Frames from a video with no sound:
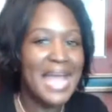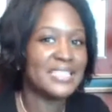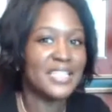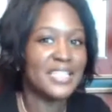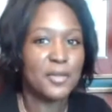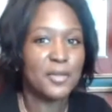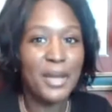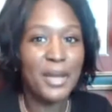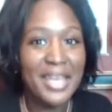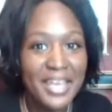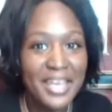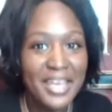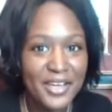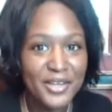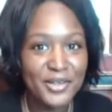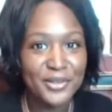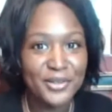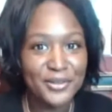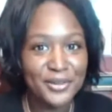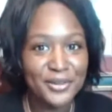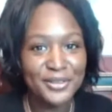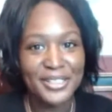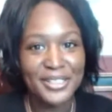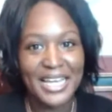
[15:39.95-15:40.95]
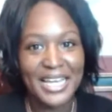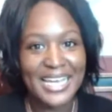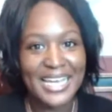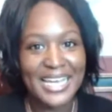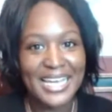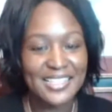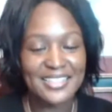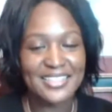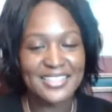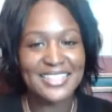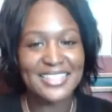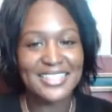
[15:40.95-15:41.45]
that magic
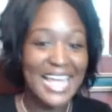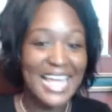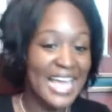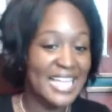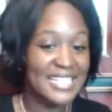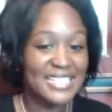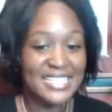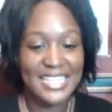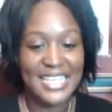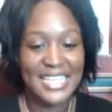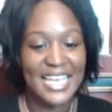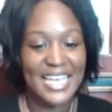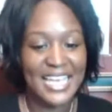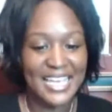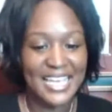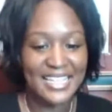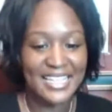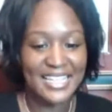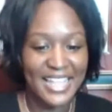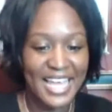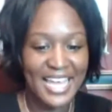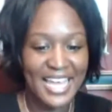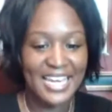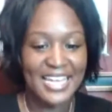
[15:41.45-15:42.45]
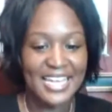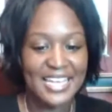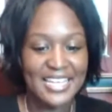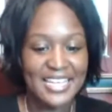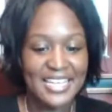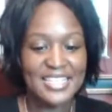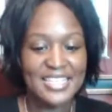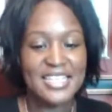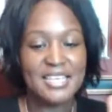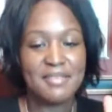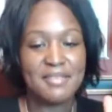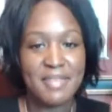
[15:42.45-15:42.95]
pill, like that's it.
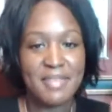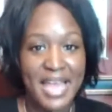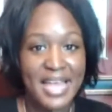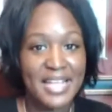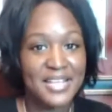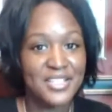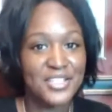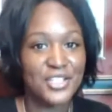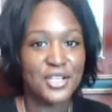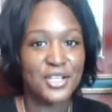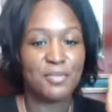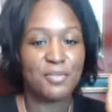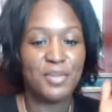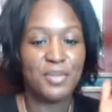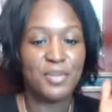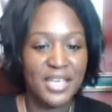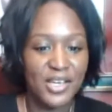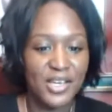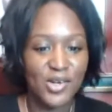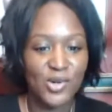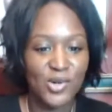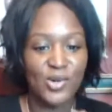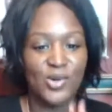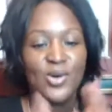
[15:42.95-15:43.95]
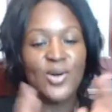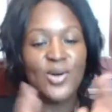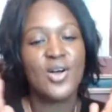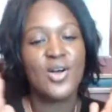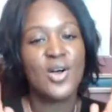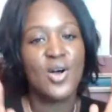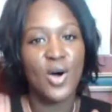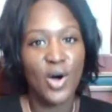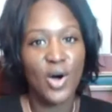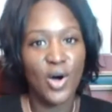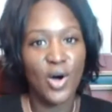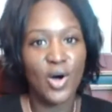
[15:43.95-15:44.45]
That is the magic
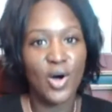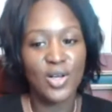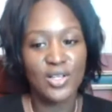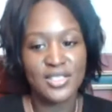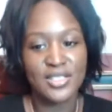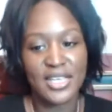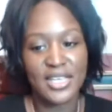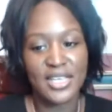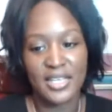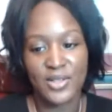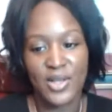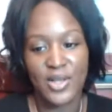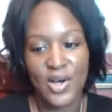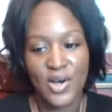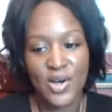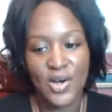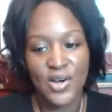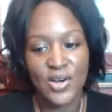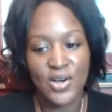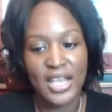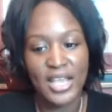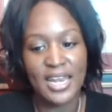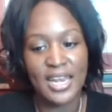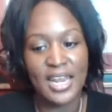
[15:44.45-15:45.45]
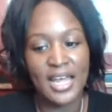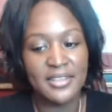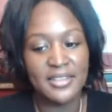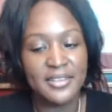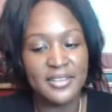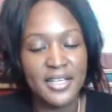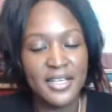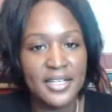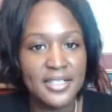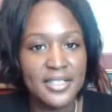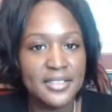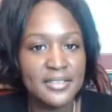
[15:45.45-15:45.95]
pill all day long.
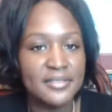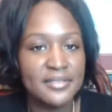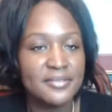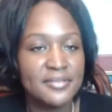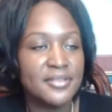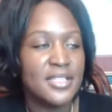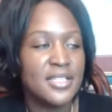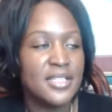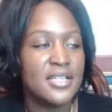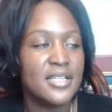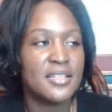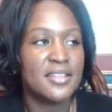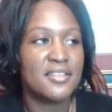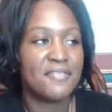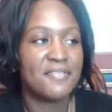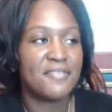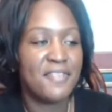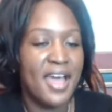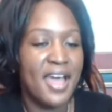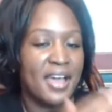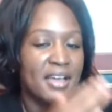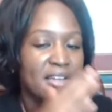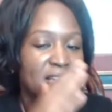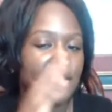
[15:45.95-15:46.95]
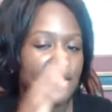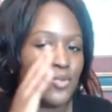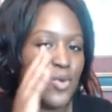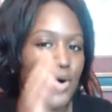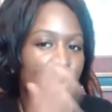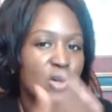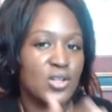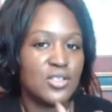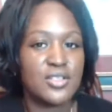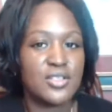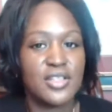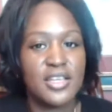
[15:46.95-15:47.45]
And I love the
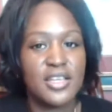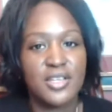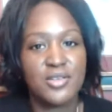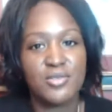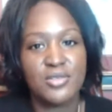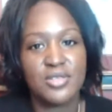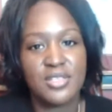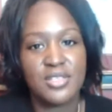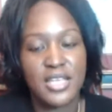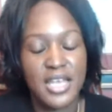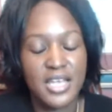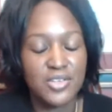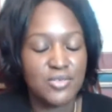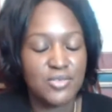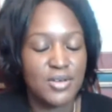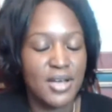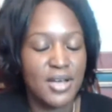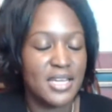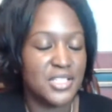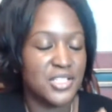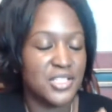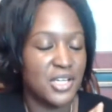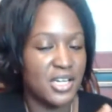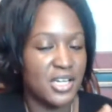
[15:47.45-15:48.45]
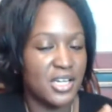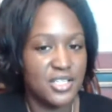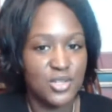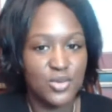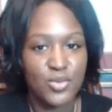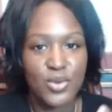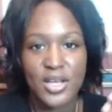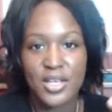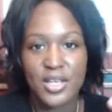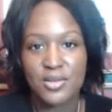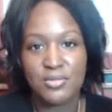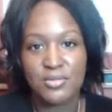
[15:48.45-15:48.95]
fact, Walter, that you said you got to
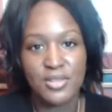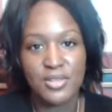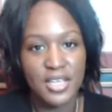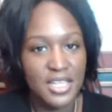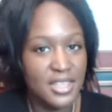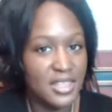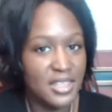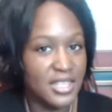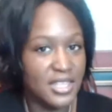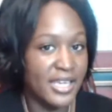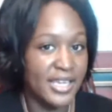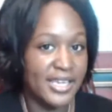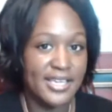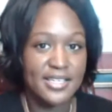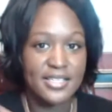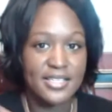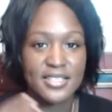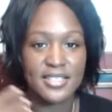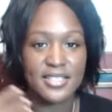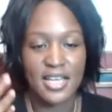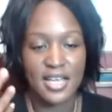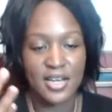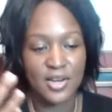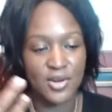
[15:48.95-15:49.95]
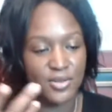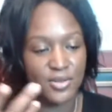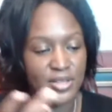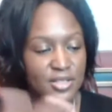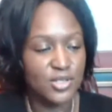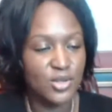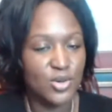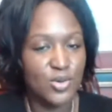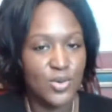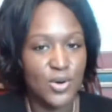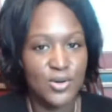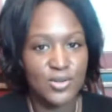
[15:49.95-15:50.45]
change the way you look at things. I know
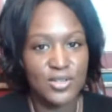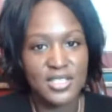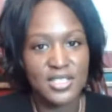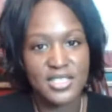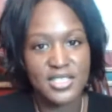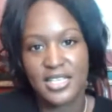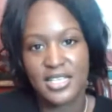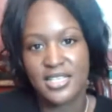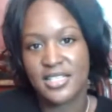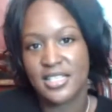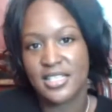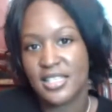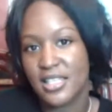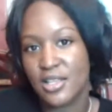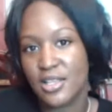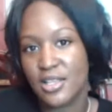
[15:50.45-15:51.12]
there's a quote that says,